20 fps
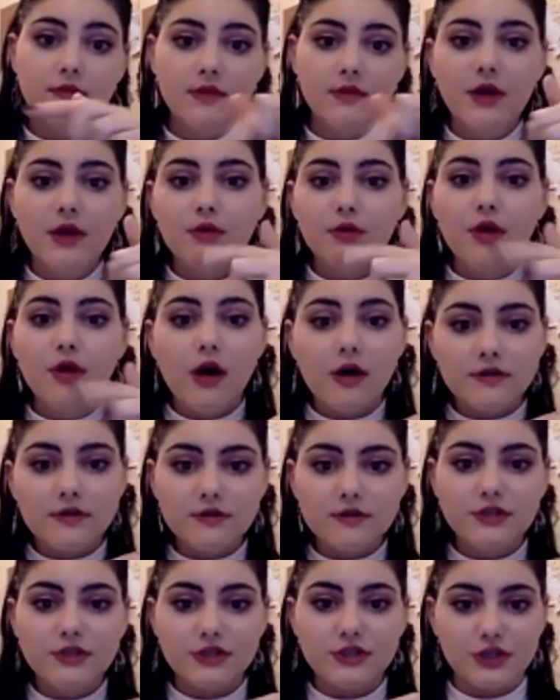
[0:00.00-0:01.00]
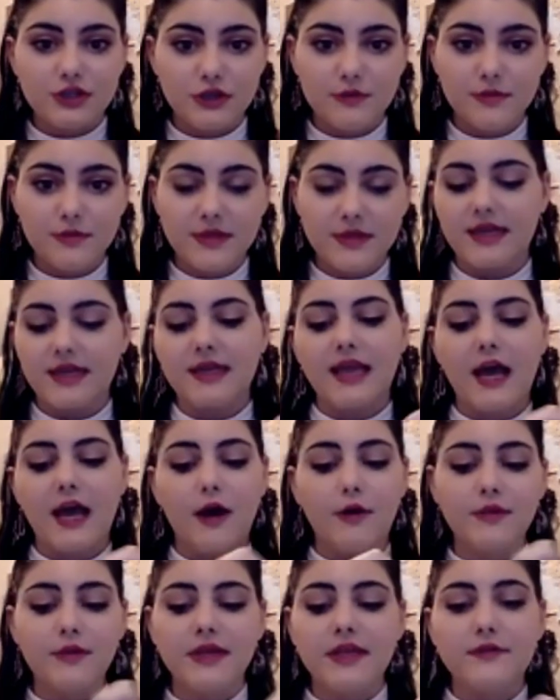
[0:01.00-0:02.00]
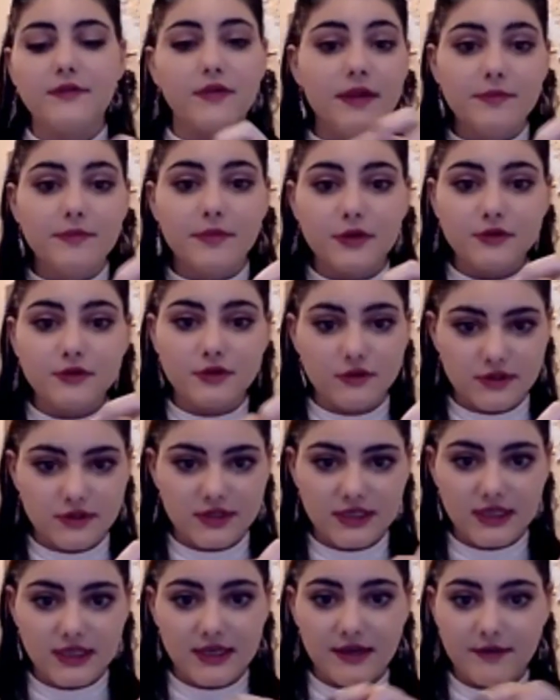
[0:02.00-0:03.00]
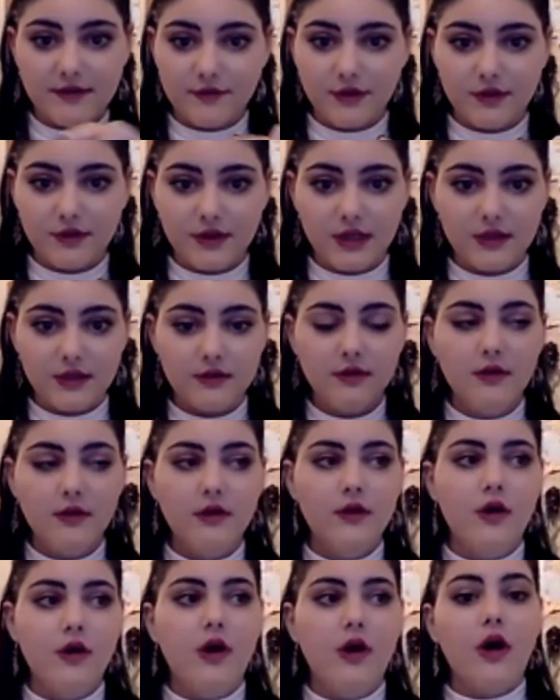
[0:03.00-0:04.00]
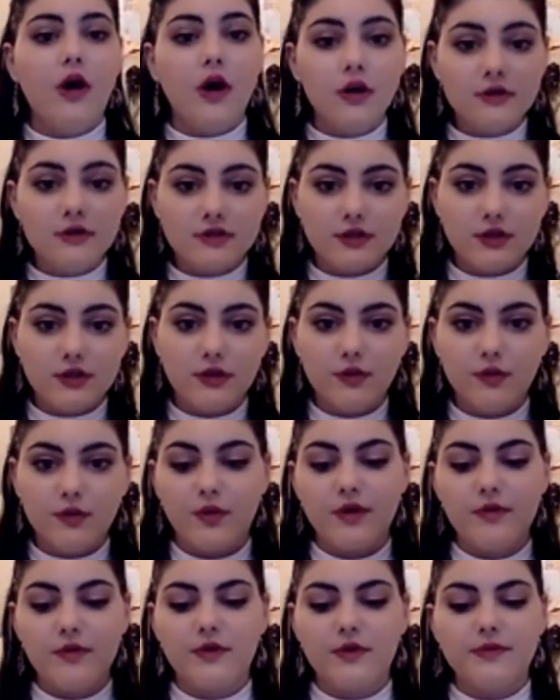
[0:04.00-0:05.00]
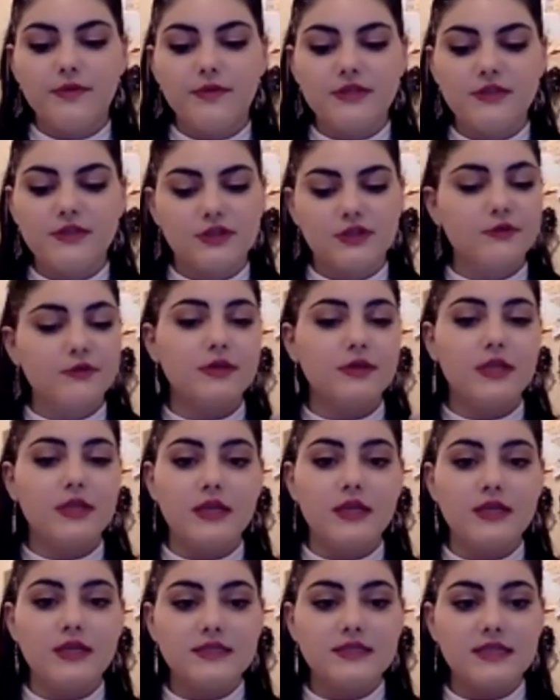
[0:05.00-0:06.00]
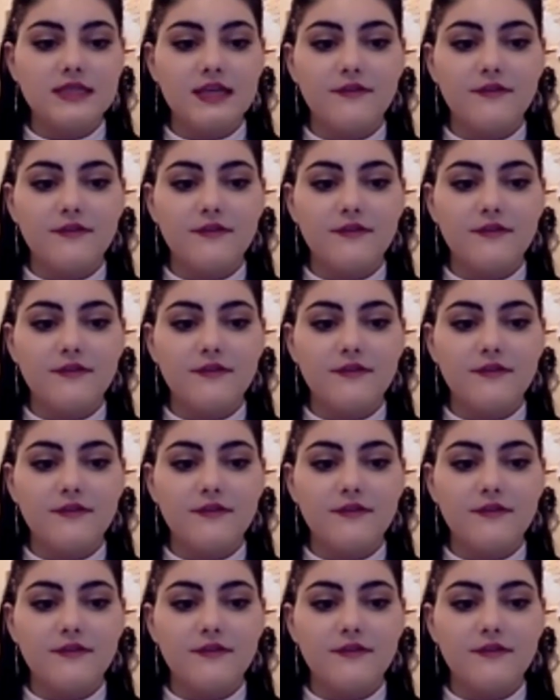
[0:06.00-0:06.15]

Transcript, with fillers: That will also determine like how many rainbows you see and everything. Also, what we'll be determining is